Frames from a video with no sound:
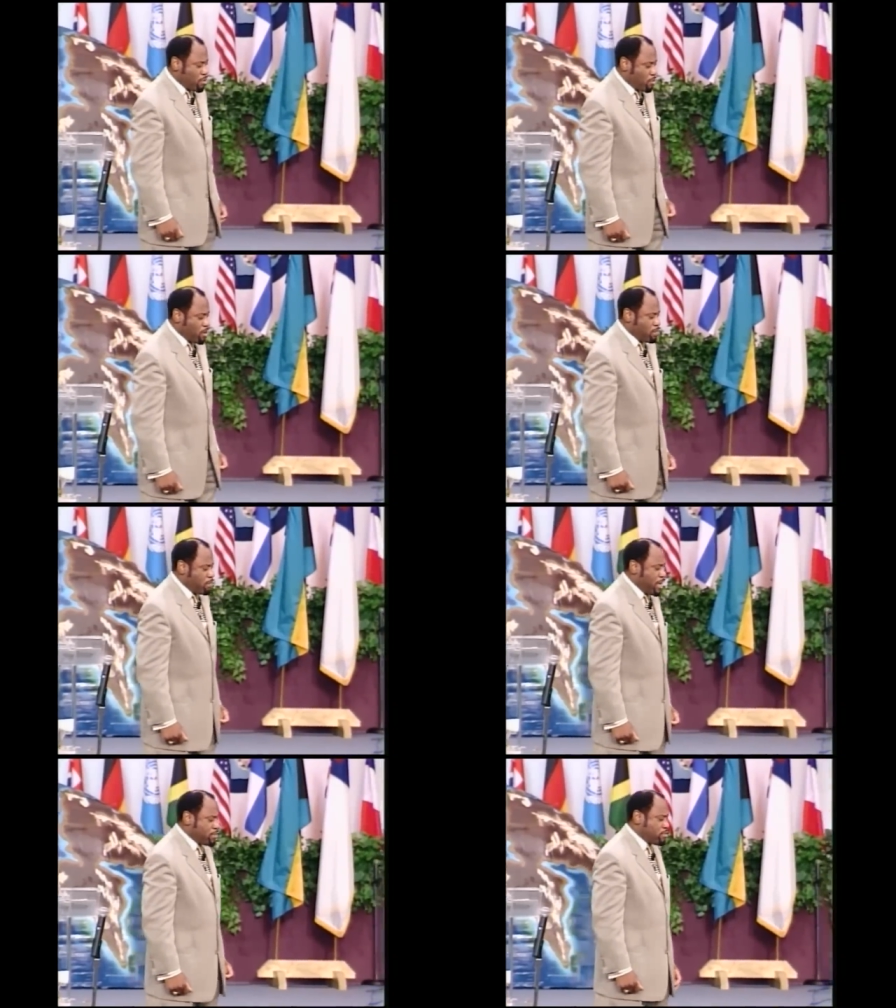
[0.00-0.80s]
One of the
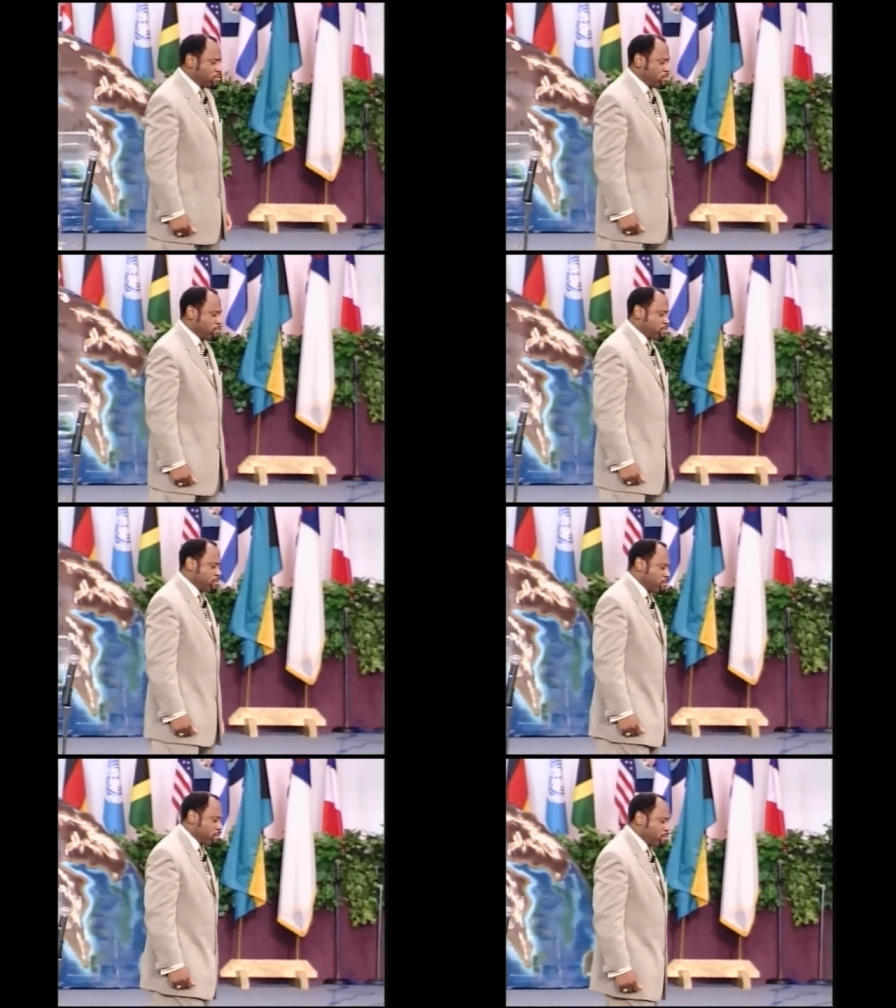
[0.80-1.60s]
pastors,
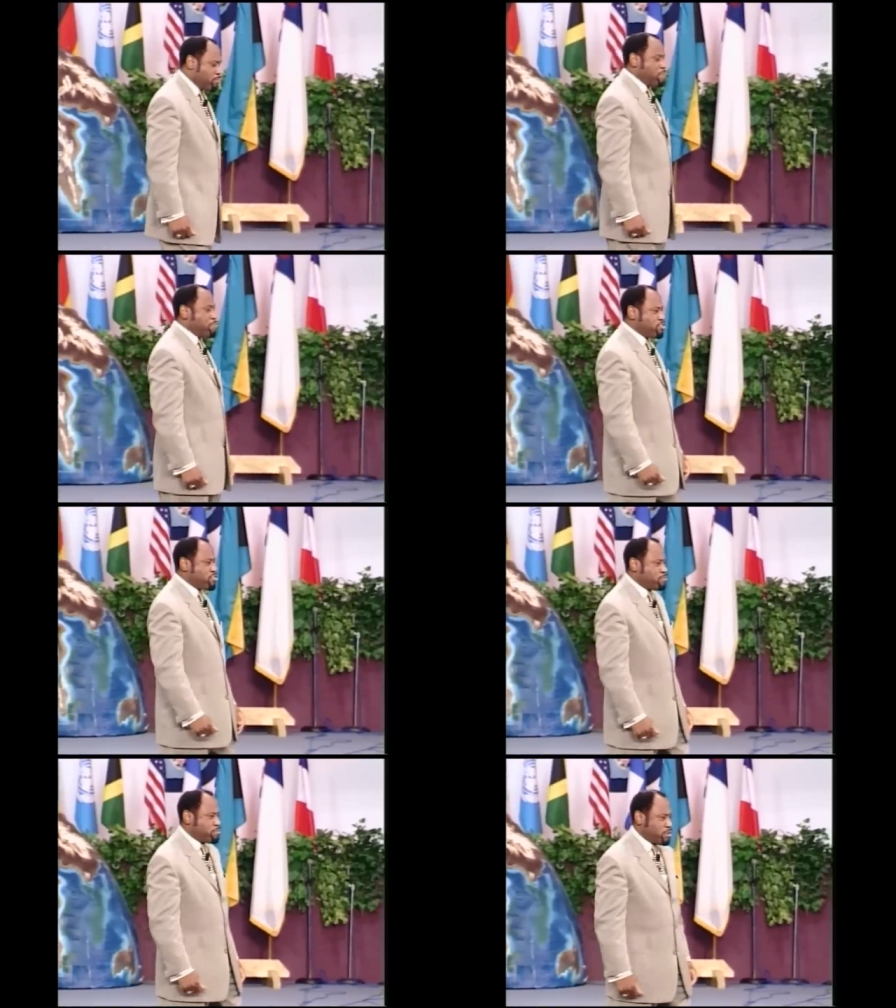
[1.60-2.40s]
big
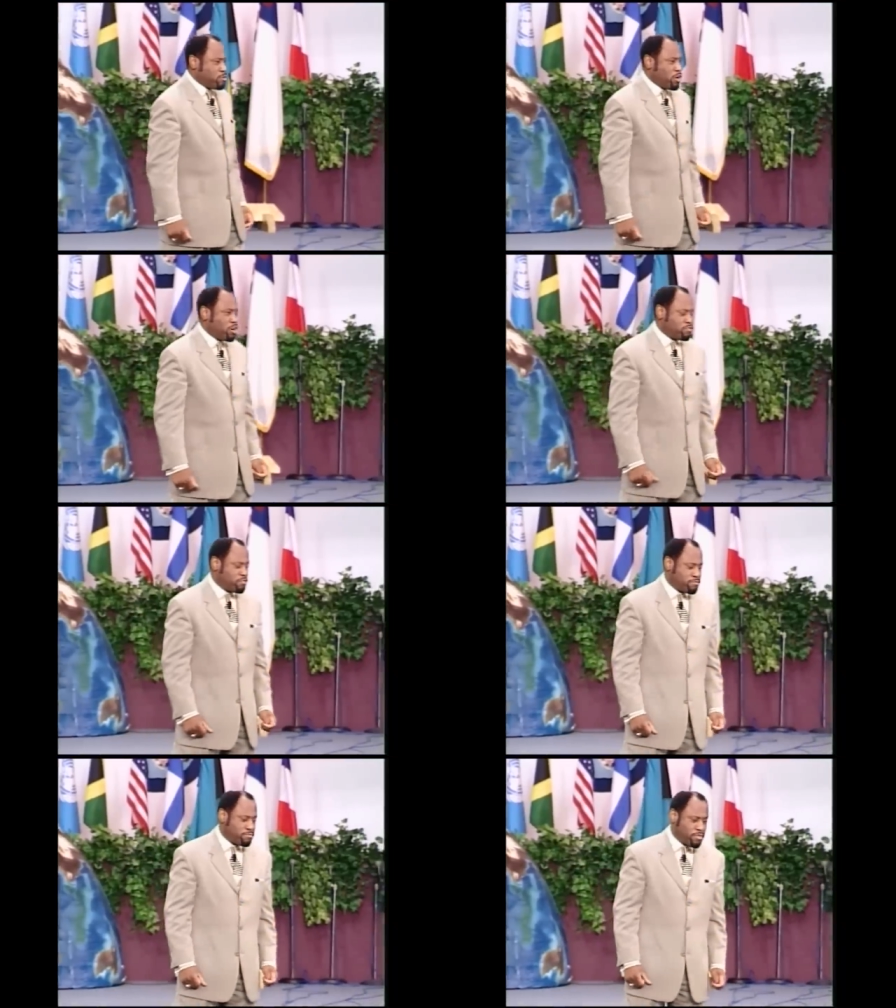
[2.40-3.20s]
bishop he was,